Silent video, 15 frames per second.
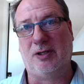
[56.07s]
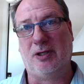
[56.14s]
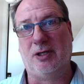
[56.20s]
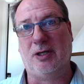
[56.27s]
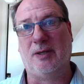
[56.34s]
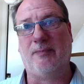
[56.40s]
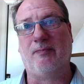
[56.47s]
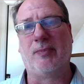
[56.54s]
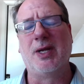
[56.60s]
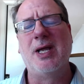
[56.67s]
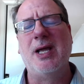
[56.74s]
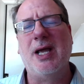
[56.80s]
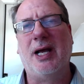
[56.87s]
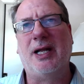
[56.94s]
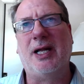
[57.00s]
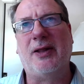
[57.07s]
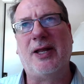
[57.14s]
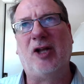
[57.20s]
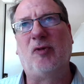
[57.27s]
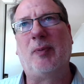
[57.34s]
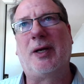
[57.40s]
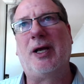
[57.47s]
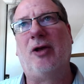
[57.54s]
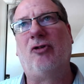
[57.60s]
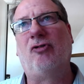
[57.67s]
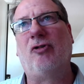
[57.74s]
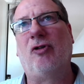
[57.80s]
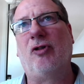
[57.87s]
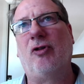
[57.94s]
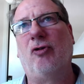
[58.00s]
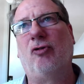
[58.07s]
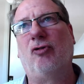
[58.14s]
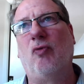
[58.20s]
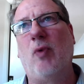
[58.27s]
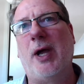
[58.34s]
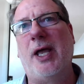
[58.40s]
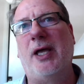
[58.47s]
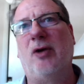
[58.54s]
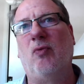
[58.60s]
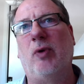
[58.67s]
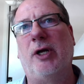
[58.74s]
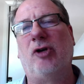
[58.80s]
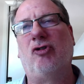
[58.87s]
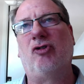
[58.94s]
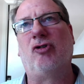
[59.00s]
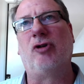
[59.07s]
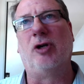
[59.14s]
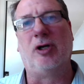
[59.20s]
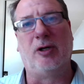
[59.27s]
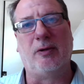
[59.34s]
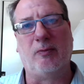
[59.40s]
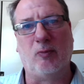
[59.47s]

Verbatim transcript: Um, and that's because there's a way in which uh,